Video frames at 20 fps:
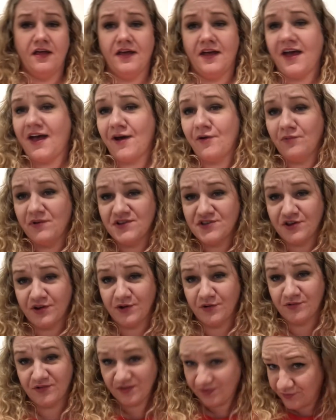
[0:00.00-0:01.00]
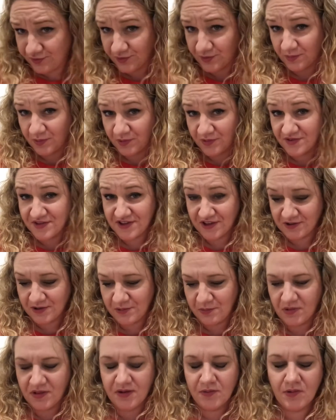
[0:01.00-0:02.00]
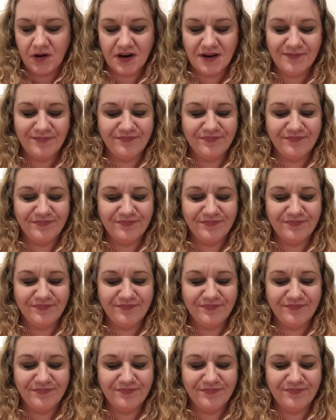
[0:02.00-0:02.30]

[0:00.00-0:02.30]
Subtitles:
I wish I could run through them all and tell you what they were.